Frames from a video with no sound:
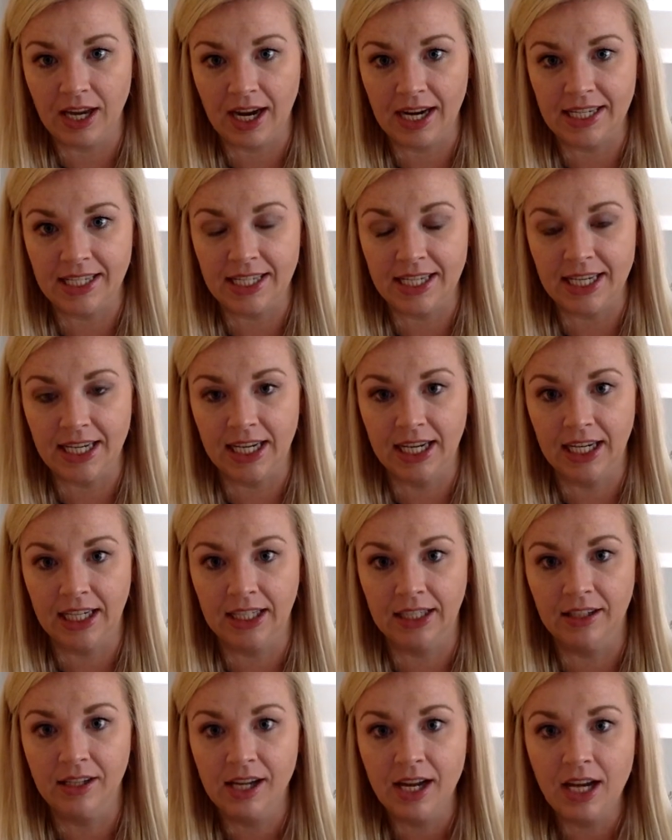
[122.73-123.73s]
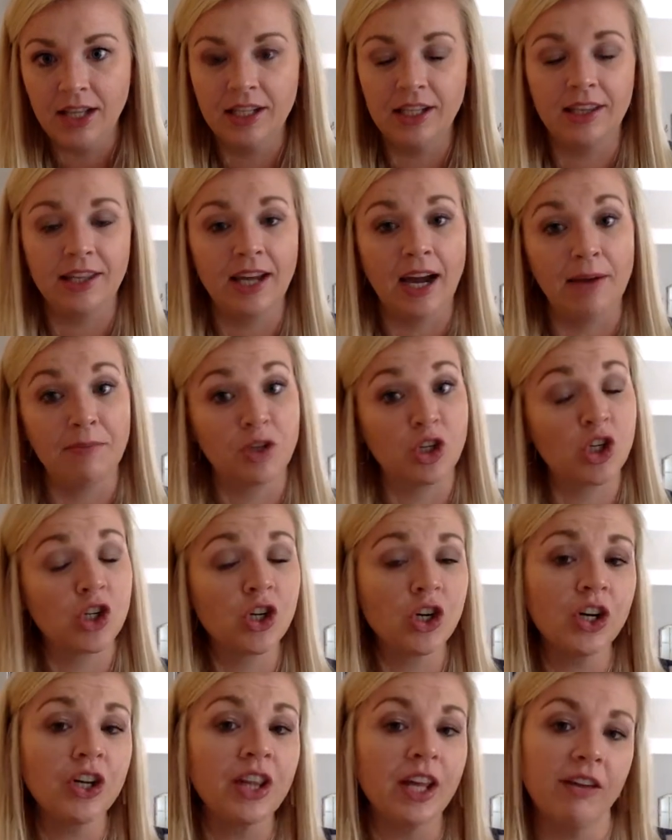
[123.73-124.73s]
idea that I'm
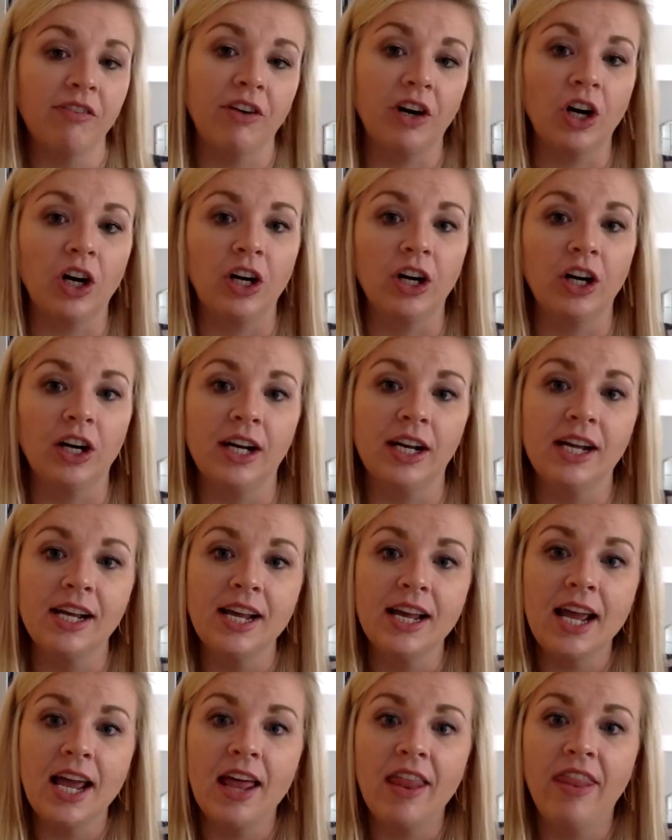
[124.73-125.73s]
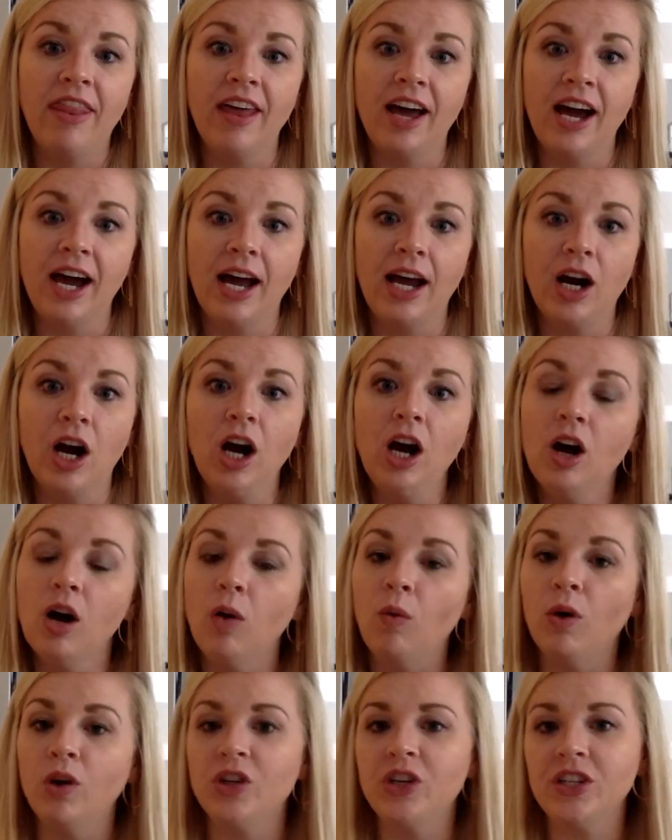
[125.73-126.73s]
sure they've heard that,
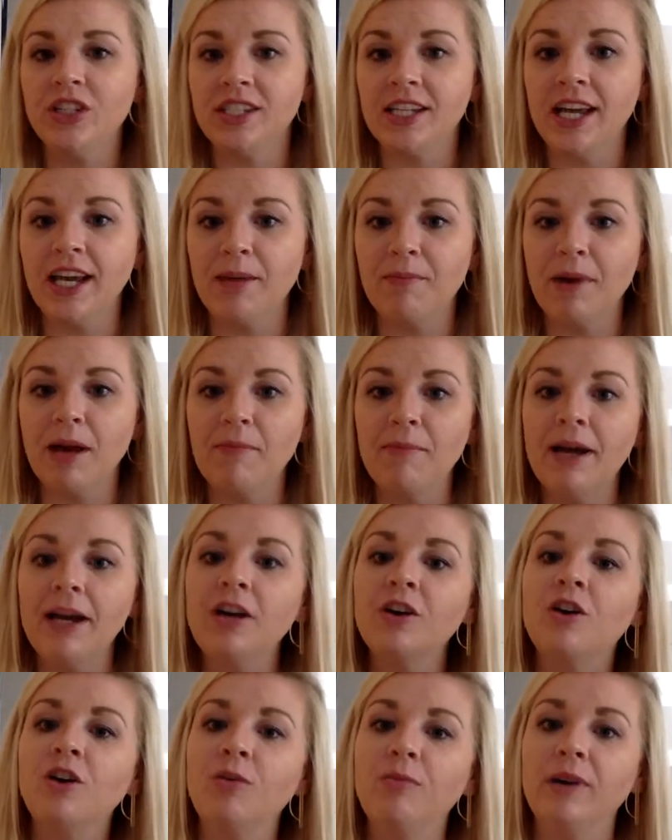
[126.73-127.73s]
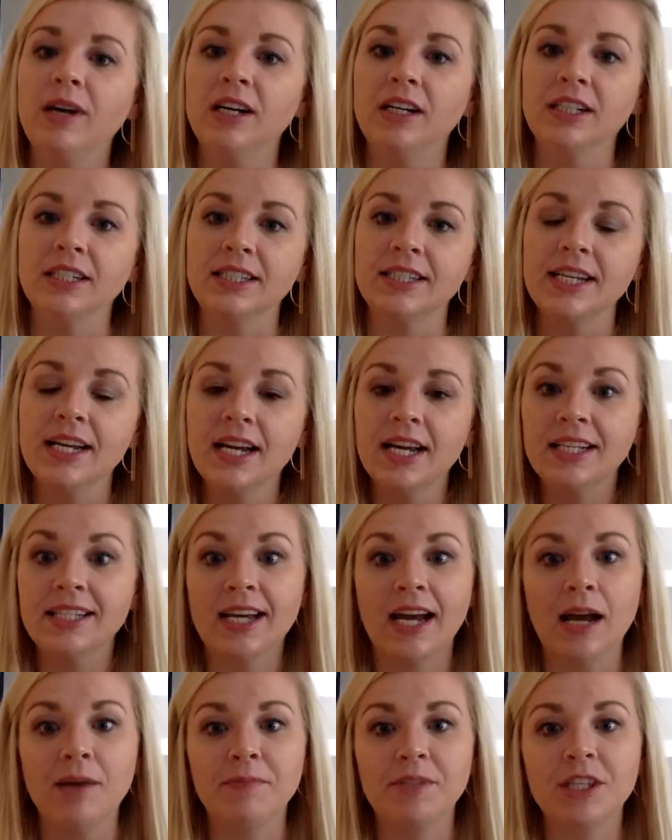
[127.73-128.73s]
oh, well, just take my medical bills
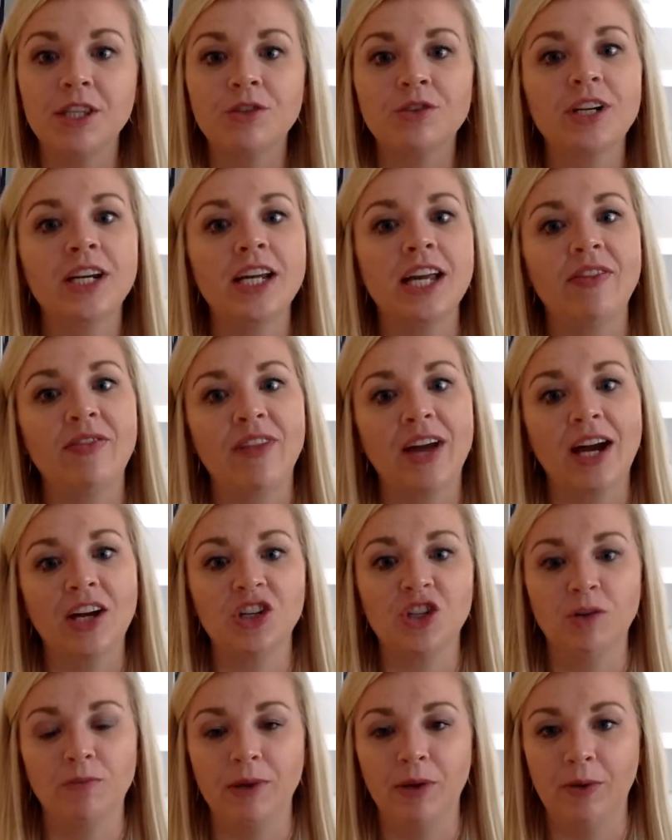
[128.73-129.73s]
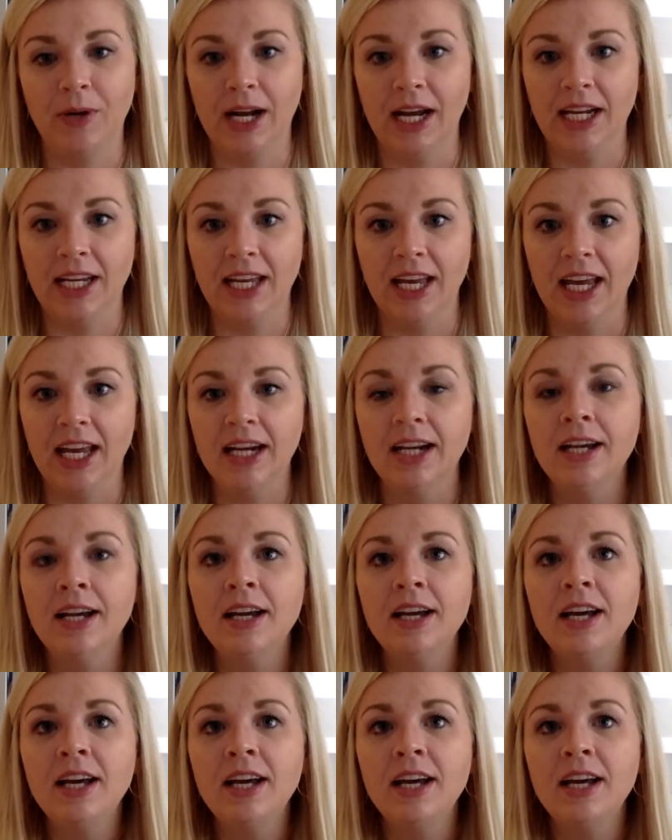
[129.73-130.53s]
times 3 and that should be what I get.